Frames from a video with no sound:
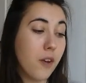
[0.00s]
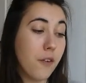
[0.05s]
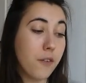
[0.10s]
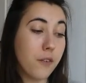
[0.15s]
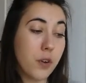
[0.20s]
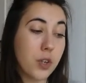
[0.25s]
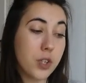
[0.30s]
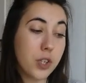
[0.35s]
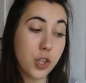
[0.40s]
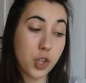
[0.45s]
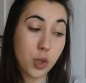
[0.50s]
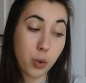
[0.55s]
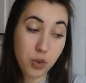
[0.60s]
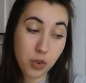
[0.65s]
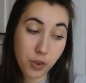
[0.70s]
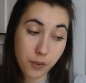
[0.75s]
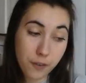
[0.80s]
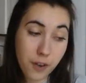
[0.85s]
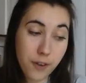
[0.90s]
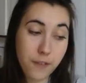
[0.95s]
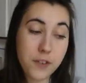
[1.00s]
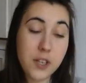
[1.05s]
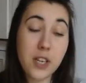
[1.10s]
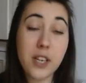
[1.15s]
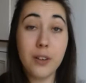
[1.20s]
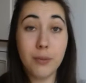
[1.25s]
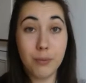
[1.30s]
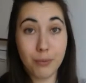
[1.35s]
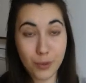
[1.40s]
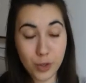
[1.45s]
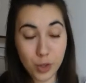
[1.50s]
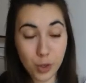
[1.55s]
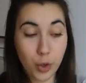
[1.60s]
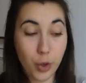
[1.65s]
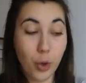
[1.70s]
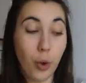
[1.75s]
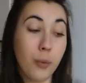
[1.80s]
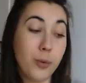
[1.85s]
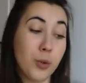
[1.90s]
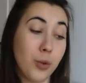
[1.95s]
FTSE 250,
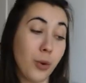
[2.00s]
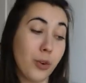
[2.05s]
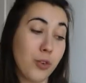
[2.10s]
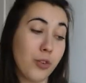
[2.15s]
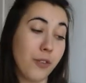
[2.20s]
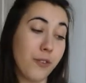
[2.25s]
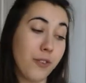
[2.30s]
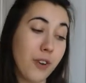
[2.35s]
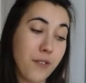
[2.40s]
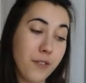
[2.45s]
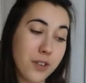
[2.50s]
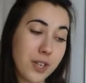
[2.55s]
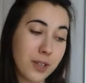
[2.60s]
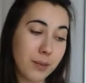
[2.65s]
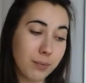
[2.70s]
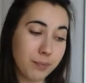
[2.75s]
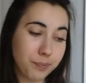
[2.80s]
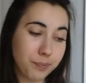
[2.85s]
top 250.